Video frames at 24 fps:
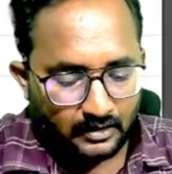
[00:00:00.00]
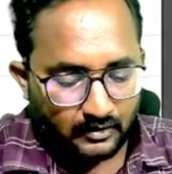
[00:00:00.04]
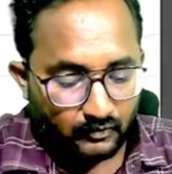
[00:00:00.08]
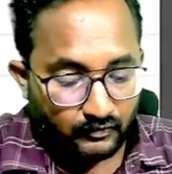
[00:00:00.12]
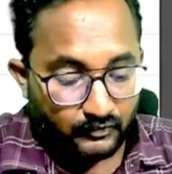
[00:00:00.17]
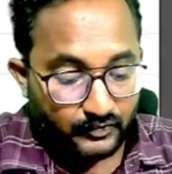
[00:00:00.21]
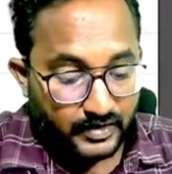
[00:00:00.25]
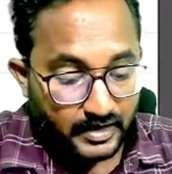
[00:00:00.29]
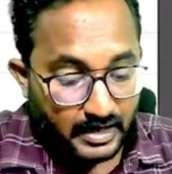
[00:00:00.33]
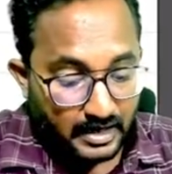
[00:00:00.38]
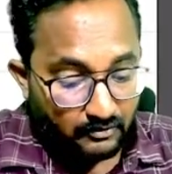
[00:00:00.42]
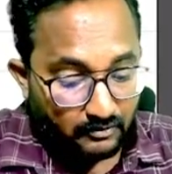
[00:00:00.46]

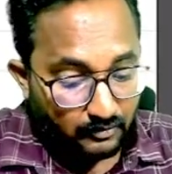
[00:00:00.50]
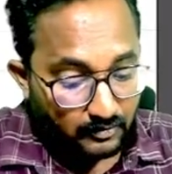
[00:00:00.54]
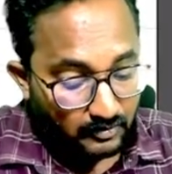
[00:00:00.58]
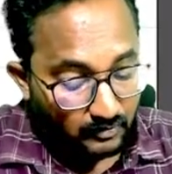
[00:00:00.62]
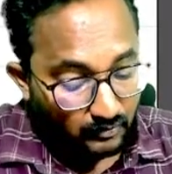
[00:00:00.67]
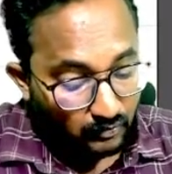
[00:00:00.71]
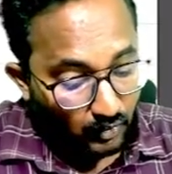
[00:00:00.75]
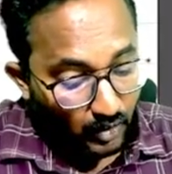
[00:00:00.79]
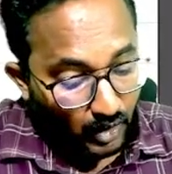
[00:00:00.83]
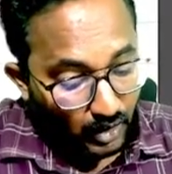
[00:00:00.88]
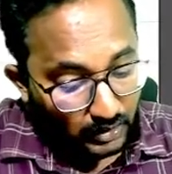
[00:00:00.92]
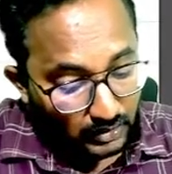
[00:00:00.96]
they
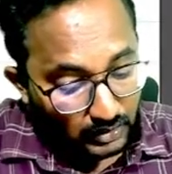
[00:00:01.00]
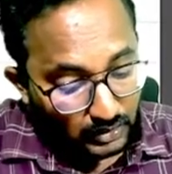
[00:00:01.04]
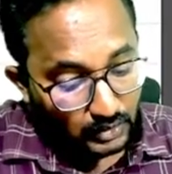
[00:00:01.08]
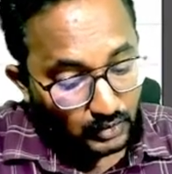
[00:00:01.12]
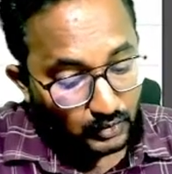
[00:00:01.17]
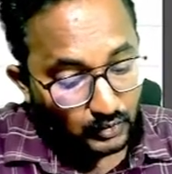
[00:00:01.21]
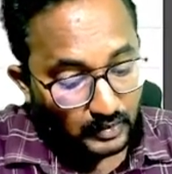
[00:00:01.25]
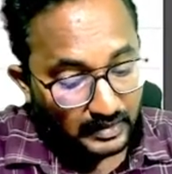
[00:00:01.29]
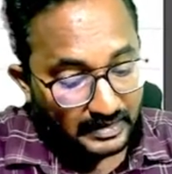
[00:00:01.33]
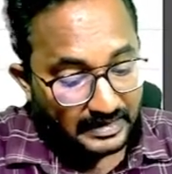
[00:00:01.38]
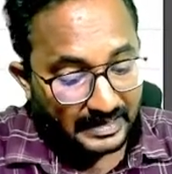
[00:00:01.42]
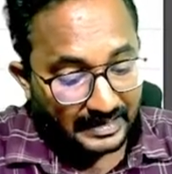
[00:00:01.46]
want
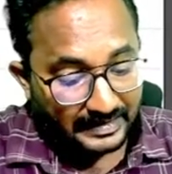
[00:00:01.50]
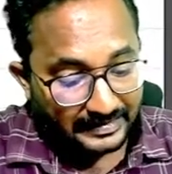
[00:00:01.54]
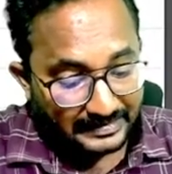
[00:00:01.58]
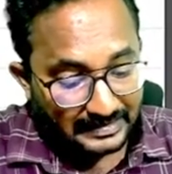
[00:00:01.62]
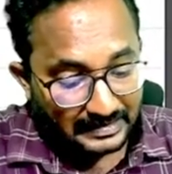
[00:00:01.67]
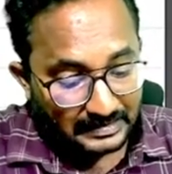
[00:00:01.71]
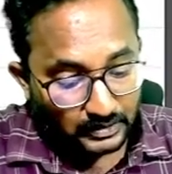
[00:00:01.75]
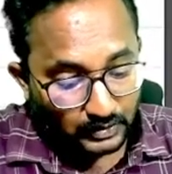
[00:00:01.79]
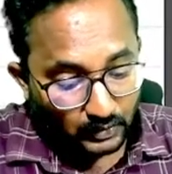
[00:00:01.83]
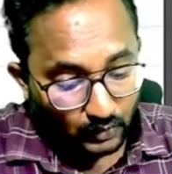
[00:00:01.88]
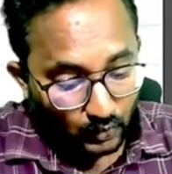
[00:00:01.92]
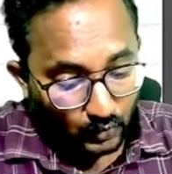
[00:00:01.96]
to get
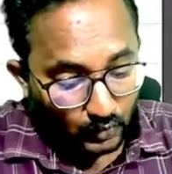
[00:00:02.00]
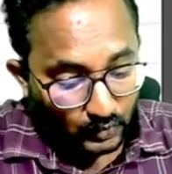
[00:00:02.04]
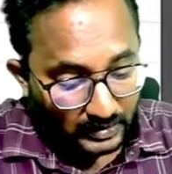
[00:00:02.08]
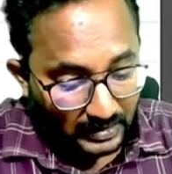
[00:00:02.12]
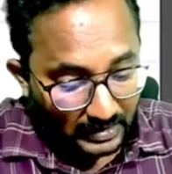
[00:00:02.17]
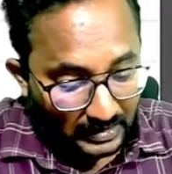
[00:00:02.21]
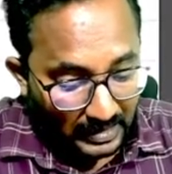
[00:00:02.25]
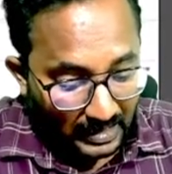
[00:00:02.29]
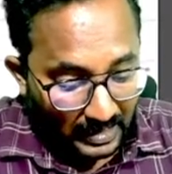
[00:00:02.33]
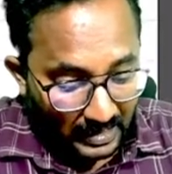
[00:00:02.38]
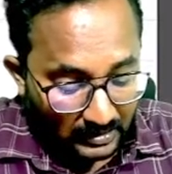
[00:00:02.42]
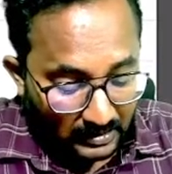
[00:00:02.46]
the
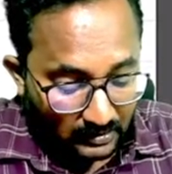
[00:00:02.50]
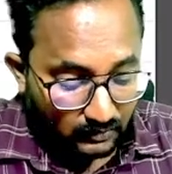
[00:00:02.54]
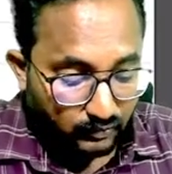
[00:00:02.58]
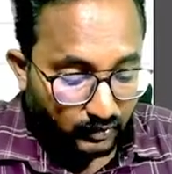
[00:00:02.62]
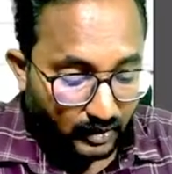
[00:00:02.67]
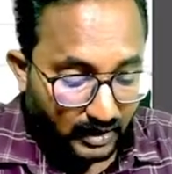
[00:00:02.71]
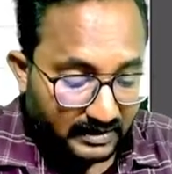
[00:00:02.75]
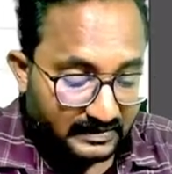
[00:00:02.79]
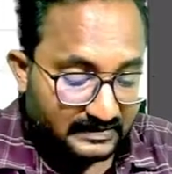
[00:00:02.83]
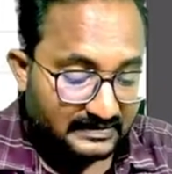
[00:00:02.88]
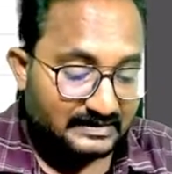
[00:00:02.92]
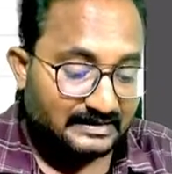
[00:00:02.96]
total
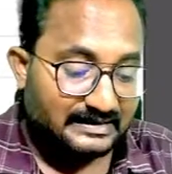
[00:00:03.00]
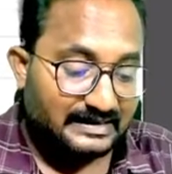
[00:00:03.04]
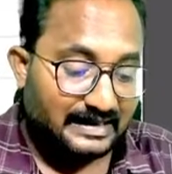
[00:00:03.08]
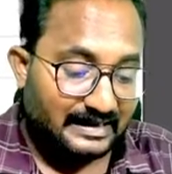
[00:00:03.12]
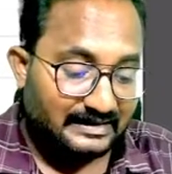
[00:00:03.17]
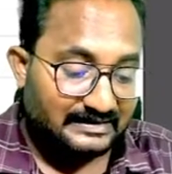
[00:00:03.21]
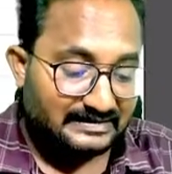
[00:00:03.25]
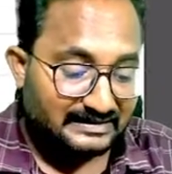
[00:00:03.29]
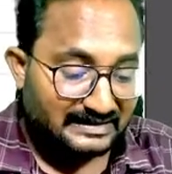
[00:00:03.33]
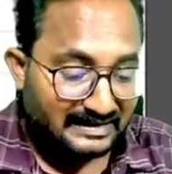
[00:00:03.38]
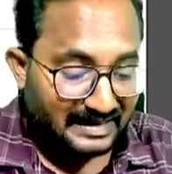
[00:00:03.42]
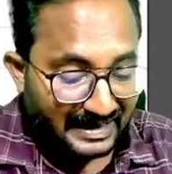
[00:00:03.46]
advance
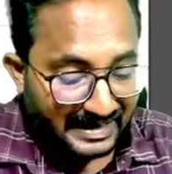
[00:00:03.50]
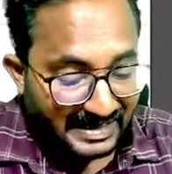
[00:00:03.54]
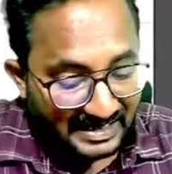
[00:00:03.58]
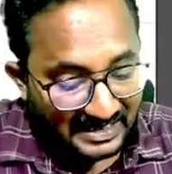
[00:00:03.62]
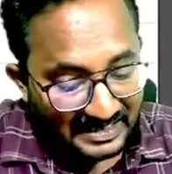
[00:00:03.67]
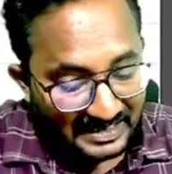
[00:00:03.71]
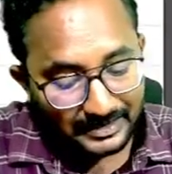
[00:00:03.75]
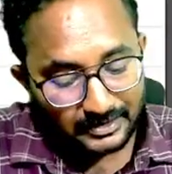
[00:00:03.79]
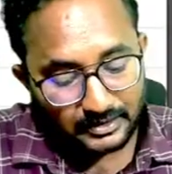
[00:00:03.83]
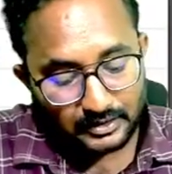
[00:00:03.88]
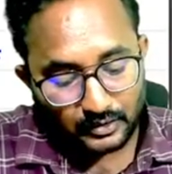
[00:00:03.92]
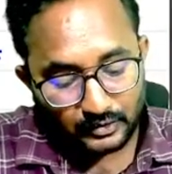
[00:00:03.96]
tax
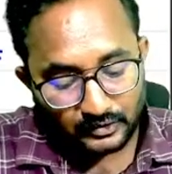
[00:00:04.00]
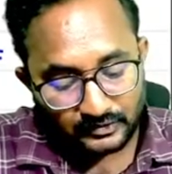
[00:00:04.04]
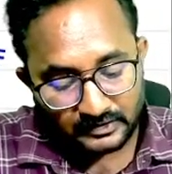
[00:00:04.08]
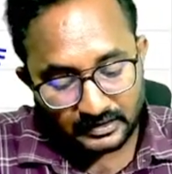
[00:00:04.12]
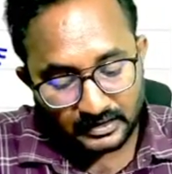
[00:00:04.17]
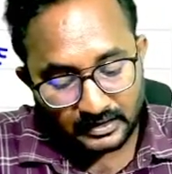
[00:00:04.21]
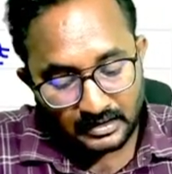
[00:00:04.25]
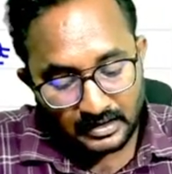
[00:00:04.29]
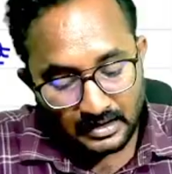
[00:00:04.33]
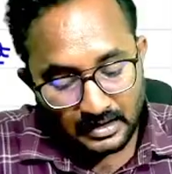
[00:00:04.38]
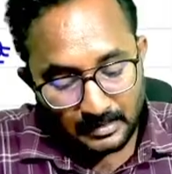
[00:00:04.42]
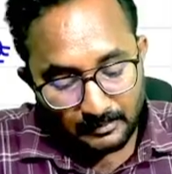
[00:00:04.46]

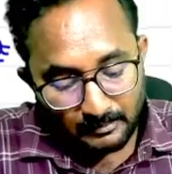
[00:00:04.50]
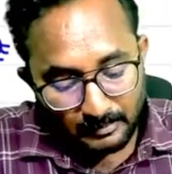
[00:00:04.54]
90,000,